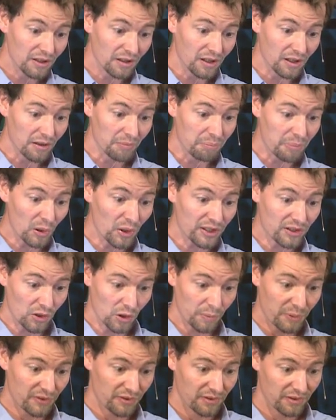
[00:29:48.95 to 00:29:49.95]
uh,
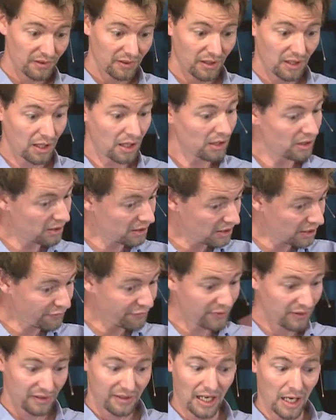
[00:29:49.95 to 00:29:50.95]
polytopes are a
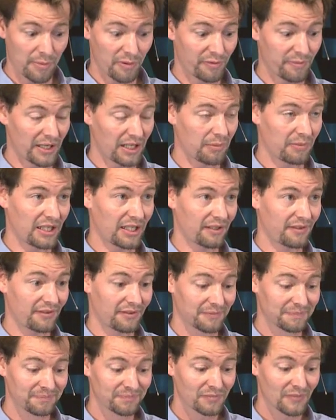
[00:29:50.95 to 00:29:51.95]
different type of mathematics.
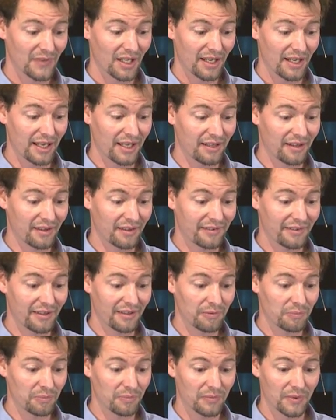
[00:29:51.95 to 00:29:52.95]
And
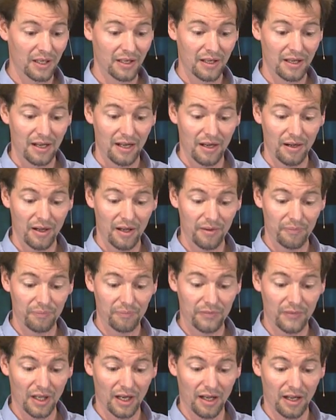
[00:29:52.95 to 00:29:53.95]
um,
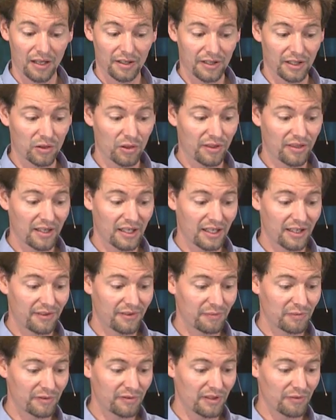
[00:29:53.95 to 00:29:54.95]
the good thing is
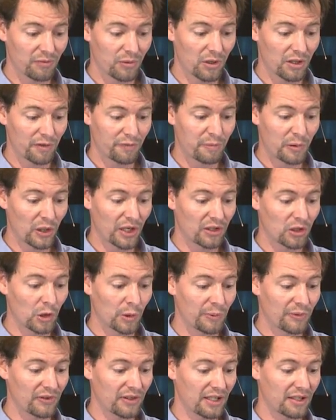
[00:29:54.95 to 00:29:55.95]
with the world of
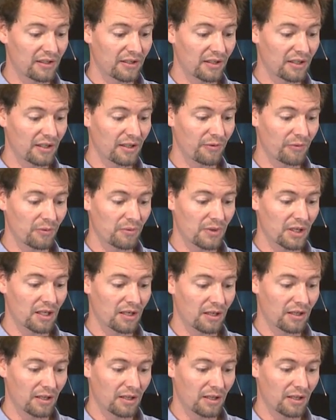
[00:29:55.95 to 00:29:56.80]
polytopes that um, we